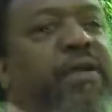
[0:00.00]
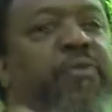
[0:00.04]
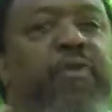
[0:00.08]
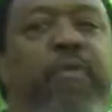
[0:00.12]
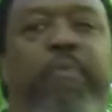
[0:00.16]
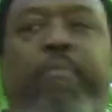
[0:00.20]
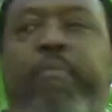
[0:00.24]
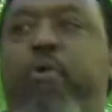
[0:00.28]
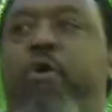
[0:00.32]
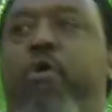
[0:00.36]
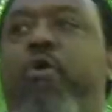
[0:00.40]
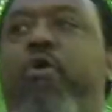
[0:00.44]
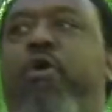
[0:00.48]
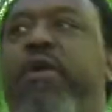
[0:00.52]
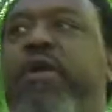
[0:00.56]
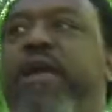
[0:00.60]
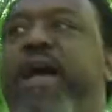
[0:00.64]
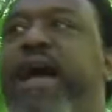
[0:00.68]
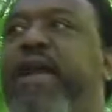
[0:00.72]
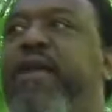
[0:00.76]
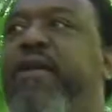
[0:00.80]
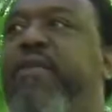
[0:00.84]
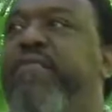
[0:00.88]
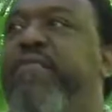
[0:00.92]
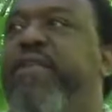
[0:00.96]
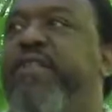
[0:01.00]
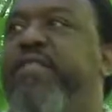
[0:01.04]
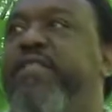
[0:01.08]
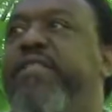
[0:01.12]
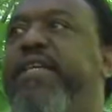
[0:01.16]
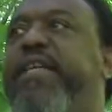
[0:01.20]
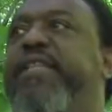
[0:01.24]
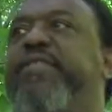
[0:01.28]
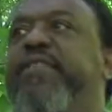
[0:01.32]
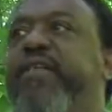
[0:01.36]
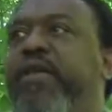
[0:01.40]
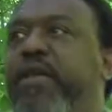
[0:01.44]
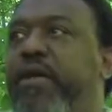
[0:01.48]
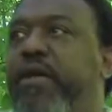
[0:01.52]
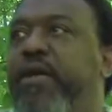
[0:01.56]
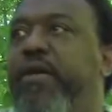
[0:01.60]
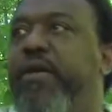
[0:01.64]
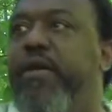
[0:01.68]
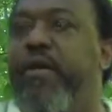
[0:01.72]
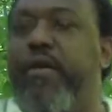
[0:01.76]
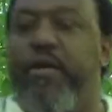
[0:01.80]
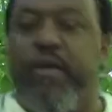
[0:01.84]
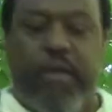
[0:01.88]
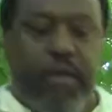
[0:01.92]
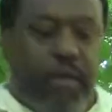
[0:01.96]
They were born out of necessity.
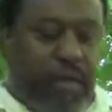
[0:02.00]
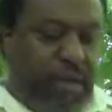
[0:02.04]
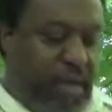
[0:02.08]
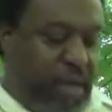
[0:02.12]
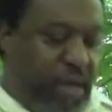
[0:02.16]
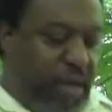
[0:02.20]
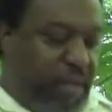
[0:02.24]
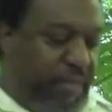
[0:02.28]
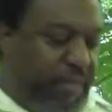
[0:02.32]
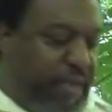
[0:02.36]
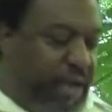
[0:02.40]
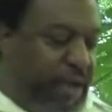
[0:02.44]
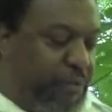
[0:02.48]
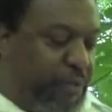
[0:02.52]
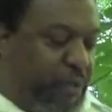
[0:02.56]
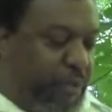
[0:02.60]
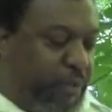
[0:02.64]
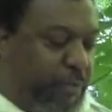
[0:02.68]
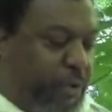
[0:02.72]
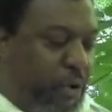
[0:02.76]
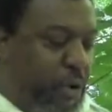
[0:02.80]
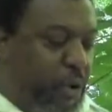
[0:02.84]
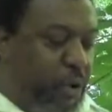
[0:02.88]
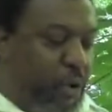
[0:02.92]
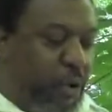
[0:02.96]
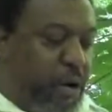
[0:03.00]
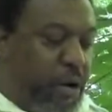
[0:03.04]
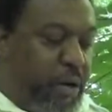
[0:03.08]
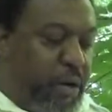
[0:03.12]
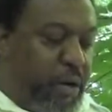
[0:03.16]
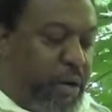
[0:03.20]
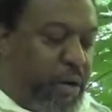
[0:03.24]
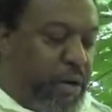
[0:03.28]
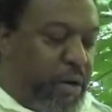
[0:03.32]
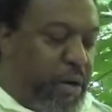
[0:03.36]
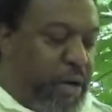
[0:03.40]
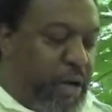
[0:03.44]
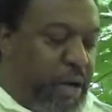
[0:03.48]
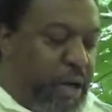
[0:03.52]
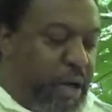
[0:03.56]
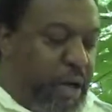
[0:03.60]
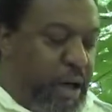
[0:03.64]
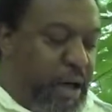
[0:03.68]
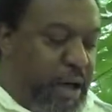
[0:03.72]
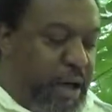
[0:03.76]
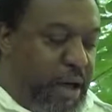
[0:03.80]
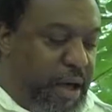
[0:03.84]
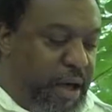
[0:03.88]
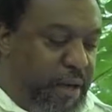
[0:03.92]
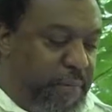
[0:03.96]
They were born
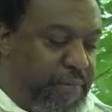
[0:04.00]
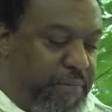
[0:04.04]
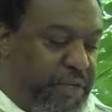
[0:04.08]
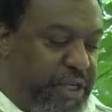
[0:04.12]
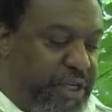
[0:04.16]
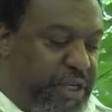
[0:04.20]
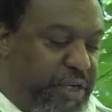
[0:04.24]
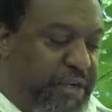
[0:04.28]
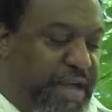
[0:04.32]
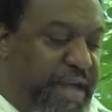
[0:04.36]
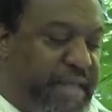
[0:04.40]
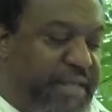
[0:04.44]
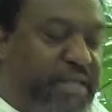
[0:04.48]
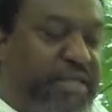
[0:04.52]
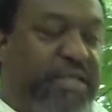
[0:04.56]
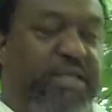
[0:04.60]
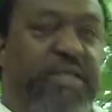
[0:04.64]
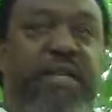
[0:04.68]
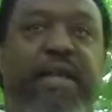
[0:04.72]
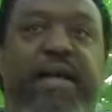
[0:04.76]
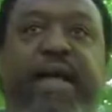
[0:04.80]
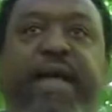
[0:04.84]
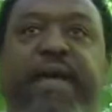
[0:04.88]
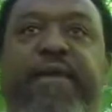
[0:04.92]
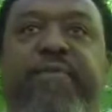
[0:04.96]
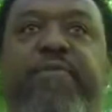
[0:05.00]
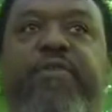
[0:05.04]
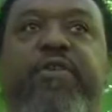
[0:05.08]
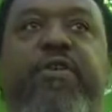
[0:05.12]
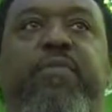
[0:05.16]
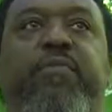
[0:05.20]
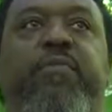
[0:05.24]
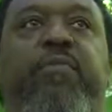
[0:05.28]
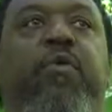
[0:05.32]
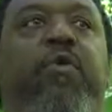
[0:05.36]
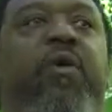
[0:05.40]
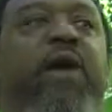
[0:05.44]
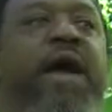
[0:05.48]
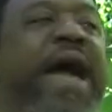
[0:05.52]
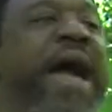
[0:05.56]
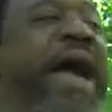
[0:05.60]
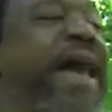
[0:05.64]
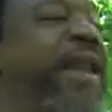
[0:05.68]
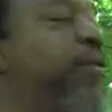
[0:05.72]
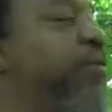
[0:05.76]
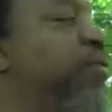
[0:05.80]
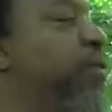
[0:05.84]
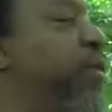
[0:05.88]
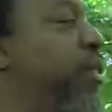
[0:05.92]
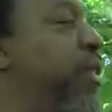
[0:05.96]
so that the slave could more
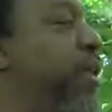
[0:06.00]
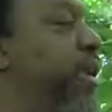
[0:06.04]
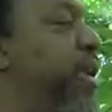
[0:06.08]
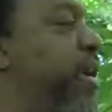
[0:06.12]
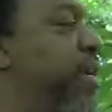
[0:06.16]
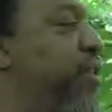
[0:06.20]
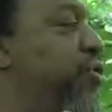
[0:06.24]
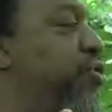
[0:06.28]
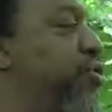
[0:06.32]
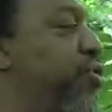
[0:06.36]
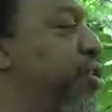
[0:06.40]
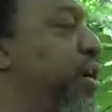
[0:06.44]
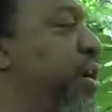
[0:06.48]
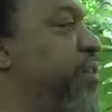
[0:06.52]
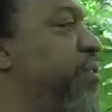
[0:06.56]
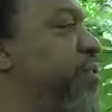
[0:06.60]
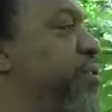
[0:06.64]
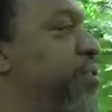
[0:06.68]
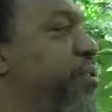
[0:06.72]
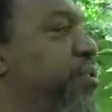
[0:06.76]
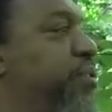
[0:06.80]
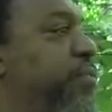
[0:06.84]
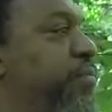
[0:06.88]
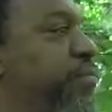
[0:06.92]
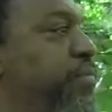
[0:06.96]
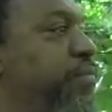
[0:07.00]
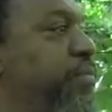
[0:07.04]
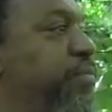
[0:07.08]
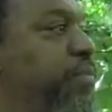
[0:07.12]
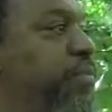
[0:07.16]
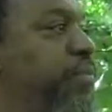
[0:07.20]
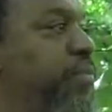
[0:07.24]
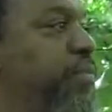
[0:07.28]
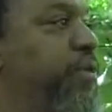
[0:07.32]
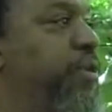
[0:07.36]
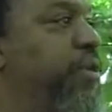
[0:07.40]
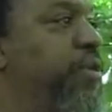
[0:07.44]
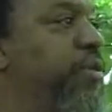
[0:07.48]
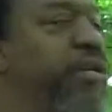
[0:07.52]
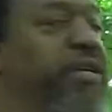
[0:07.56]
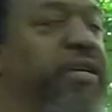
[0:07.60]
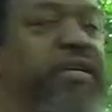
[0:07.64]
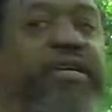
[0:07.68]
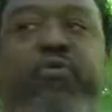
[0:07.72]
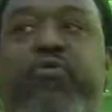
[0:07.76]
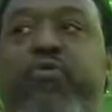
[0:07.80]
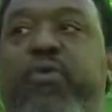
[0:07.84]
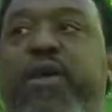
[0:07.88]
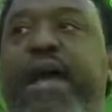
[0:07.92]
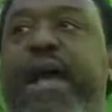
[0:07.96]
adequately adjust to
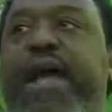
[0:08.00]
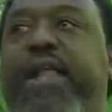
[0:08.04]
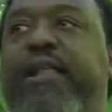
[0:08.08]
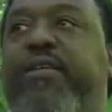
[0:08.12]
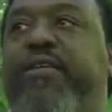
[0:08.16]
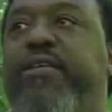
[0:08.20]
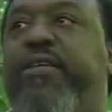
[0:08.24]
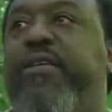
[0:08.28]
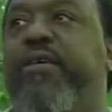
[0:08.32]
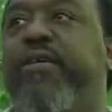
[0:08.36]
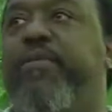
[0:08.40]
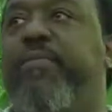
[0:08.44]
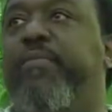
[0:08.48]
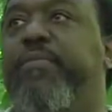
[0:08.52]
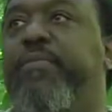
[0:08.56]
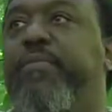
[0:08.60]
his reality,